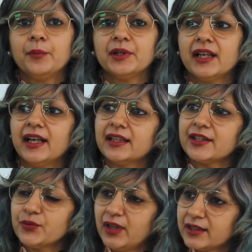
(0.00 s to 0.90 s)
But the idea
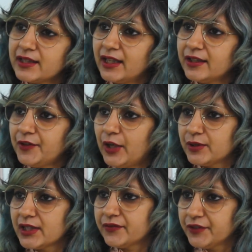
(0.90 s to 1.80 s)
is to understand the
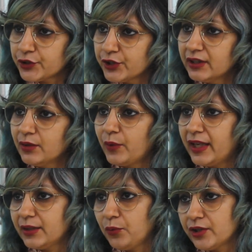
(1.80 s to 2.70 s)
founder's vision and
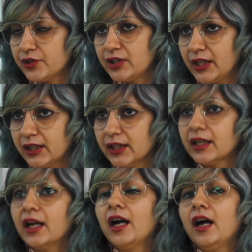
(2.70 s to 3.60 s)
where they want to take
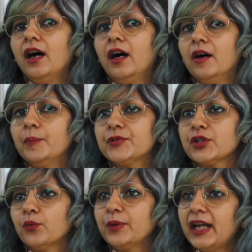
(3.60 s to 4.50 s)
it.
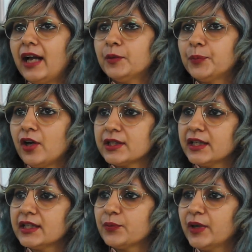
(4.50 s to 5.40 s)
So we have a
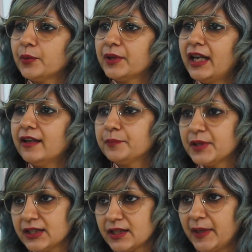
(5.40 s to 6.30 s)
process where we have
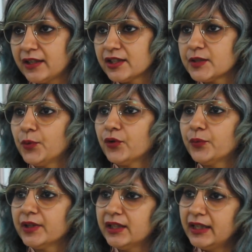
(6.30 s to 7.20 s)
business mentors
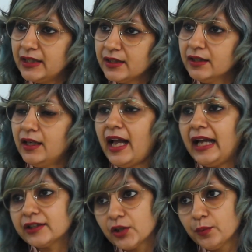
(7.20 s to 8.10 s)
both within India
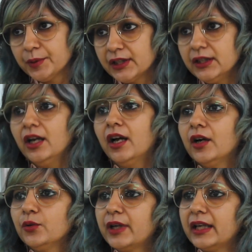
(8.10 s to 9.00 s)
and globally
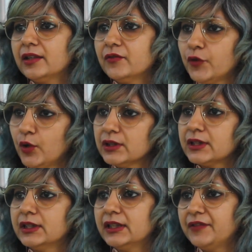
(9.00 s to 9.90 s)
who get involved
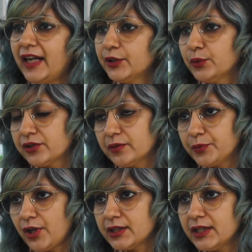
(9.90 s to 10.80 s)
in the evaluation
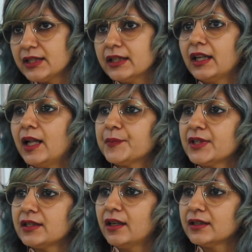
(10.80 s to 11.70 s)
process. It helps
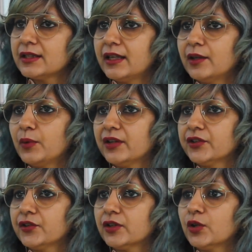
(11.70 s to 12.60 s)
us understand whether
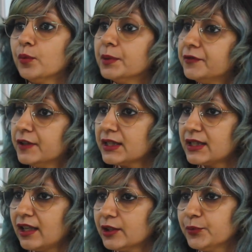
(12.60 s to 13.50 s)
you're a global first
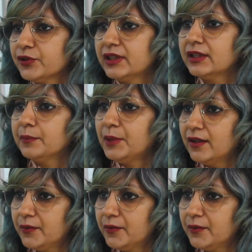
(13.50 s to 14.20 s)
startup or an India